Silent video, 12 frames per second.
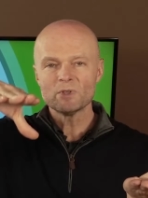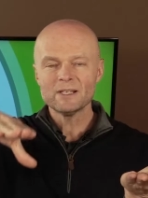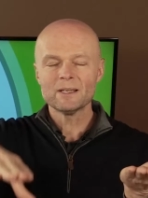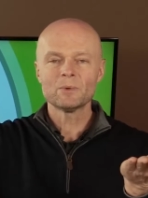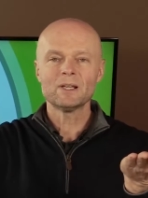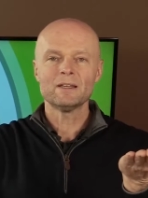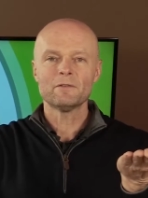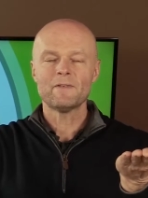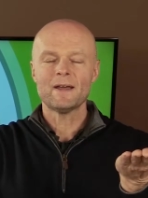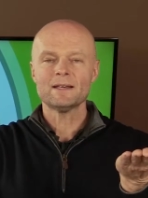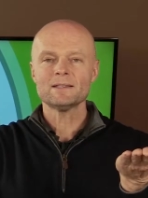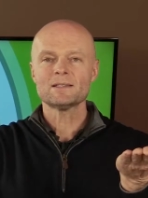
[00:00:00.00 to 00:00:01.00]
really, really
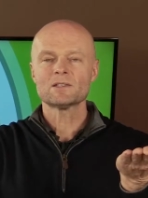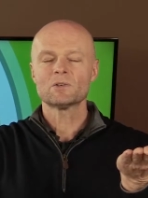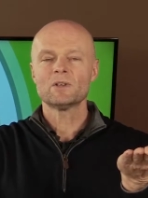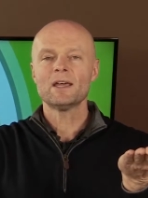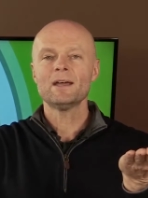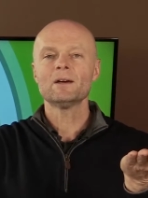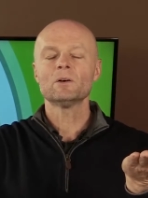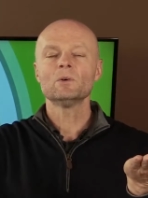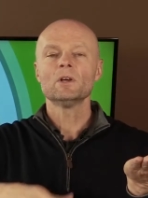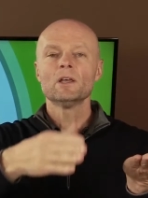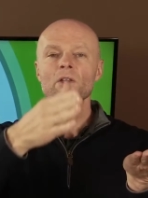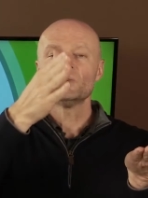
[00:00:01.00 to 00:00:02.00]
fast. So now
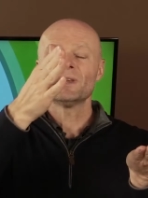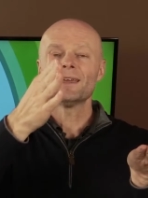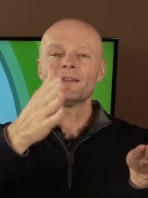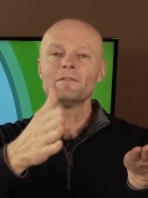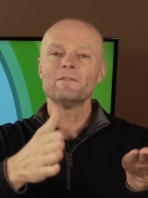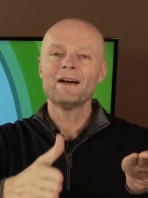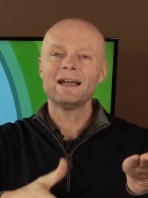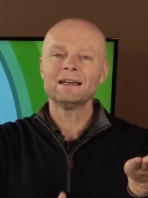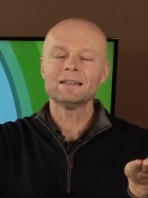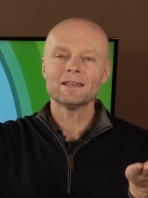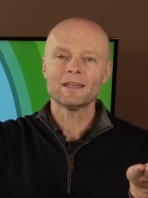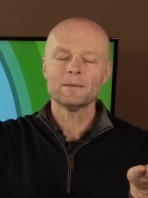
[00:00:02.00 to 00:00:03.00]
you get a
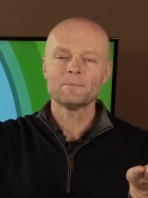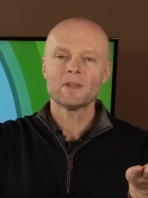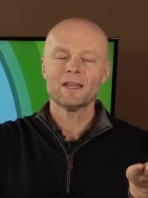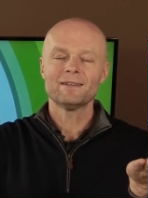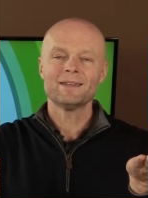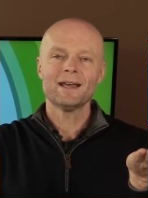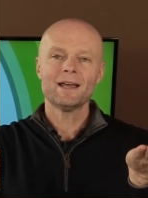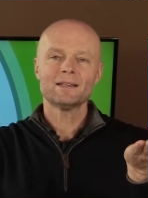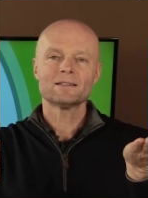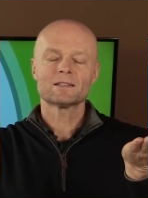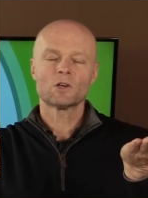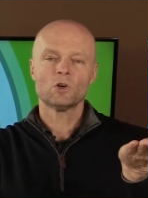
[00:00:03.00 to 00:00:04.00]
valley, and
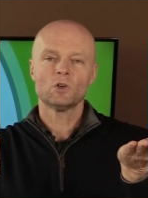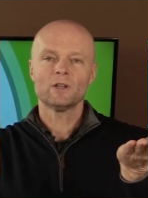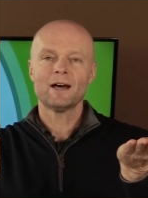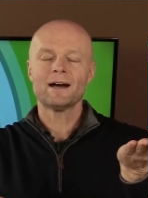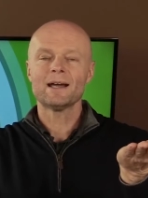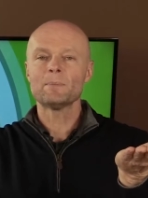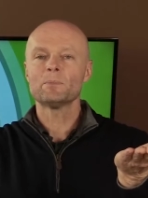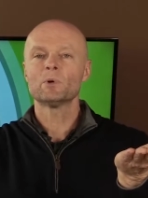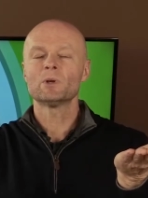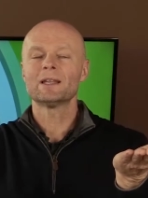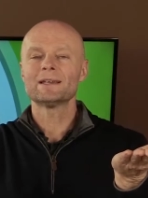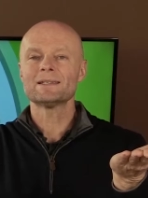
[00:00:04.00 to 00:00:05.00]
that's called
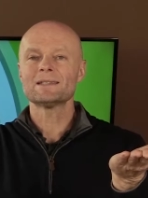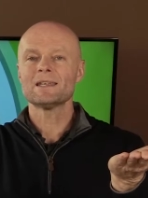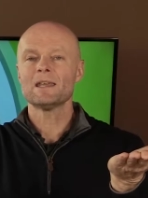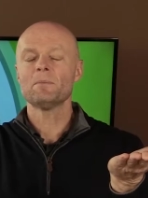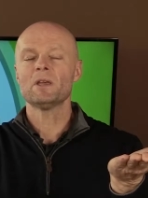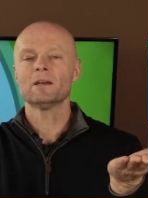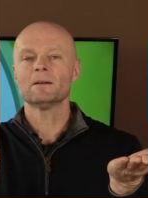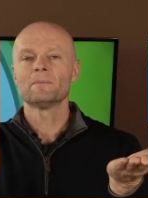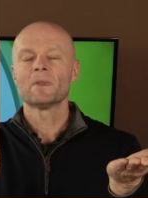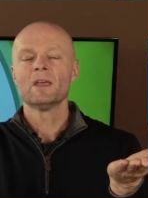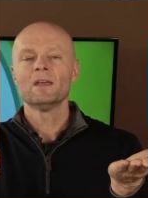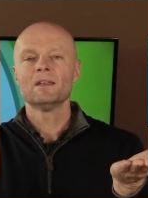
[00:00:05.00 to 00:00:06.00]
hypoglycemia.
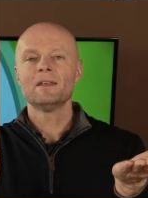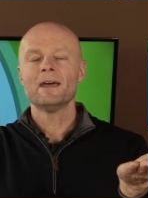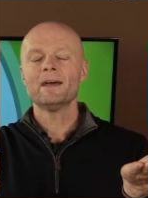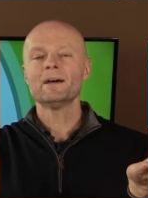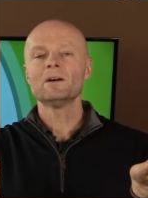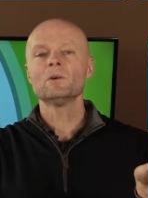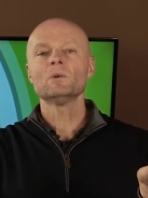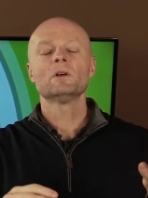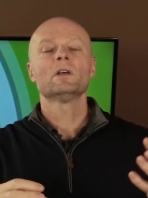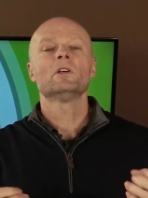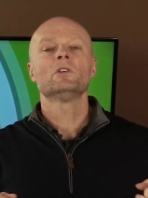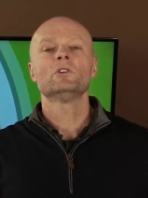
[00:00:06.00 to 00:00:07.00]
Now
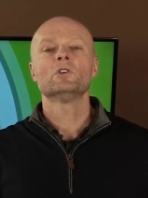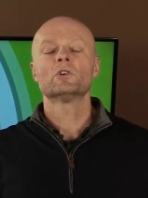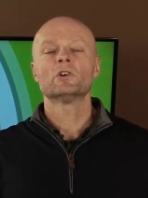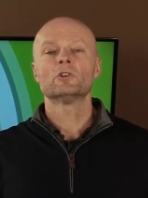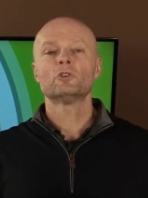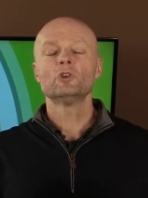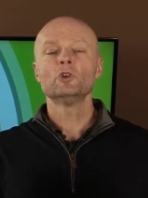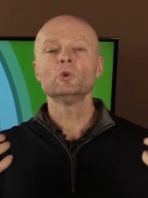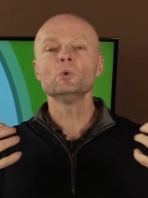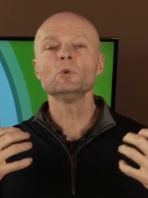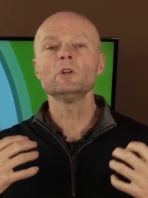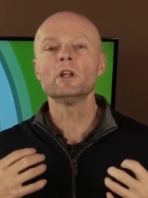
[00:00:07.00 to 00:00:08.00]
you're
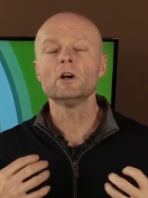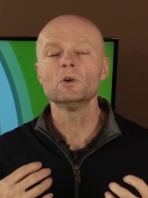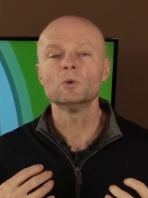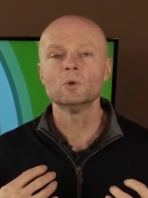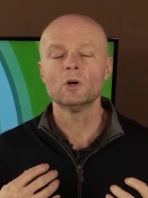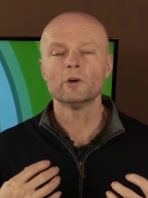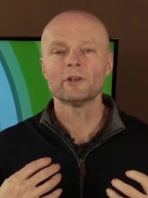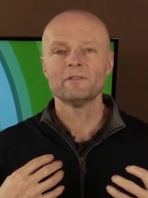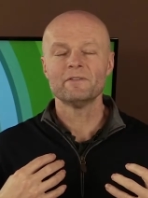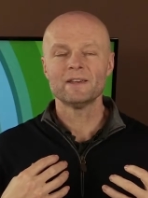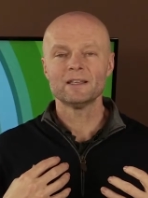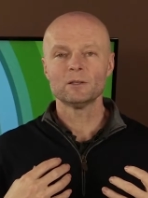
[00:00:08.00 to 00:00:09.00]
too low on
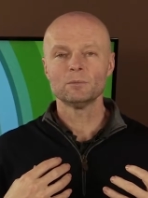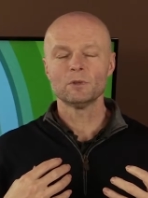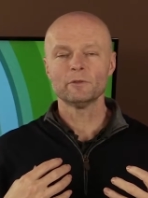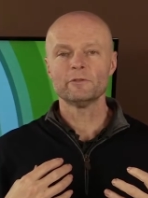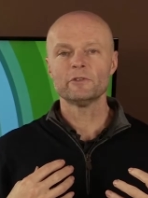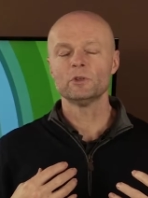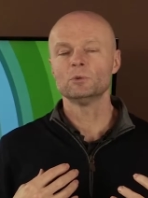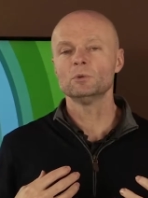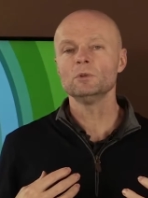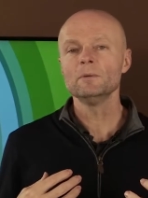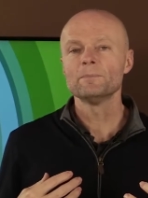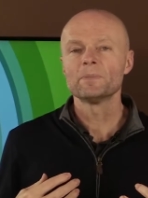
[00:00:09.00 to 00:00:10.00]
available
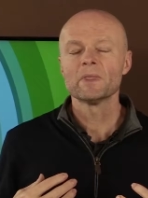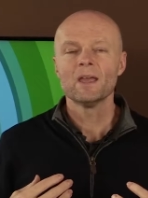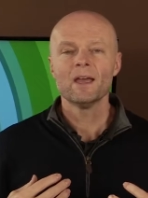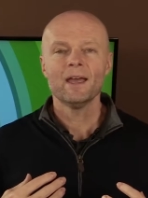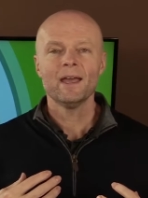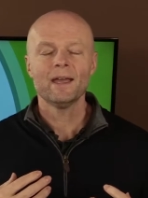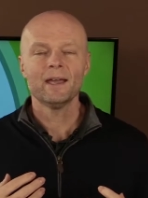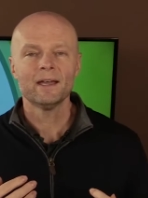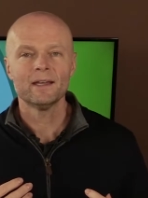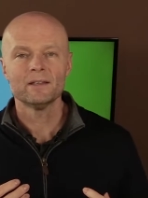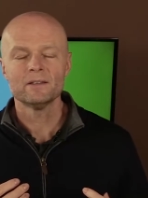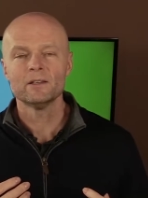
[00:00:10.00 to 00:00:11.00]
fuel,
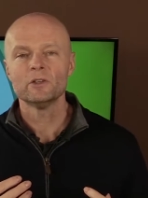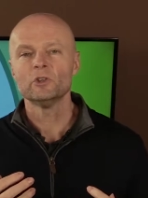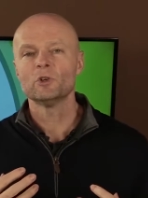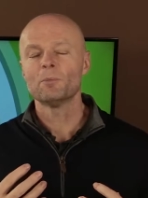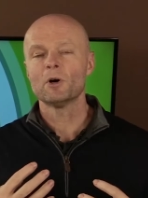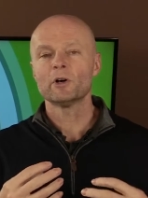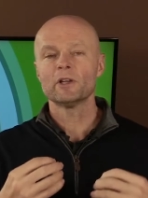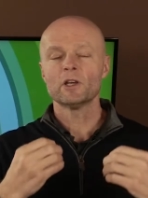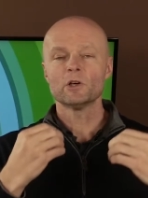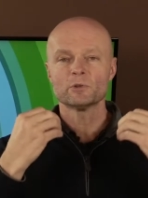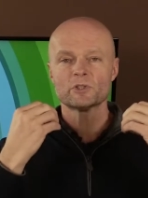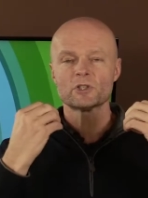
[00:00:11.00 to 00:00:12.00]
and your body
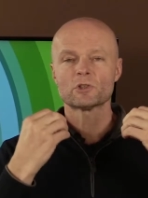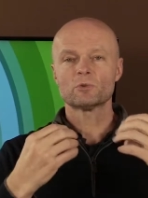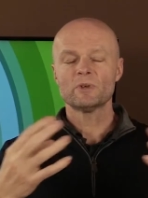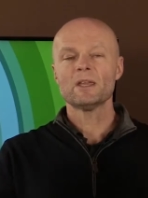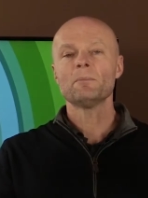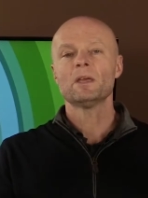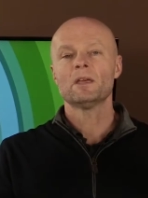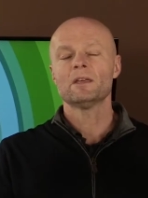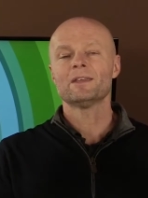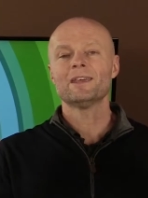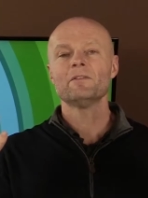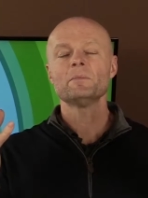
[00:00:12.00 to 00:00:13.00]
goes
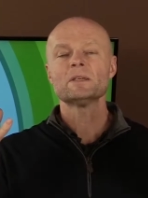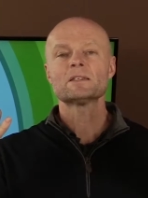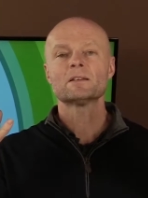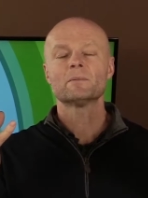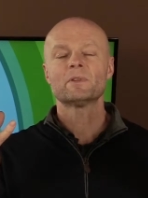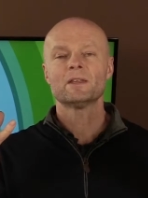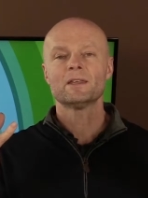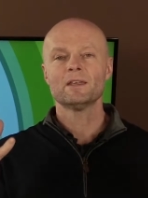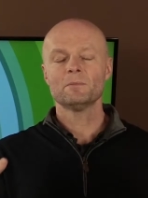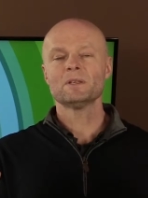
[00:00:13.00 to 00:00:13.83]
screaming, give me something,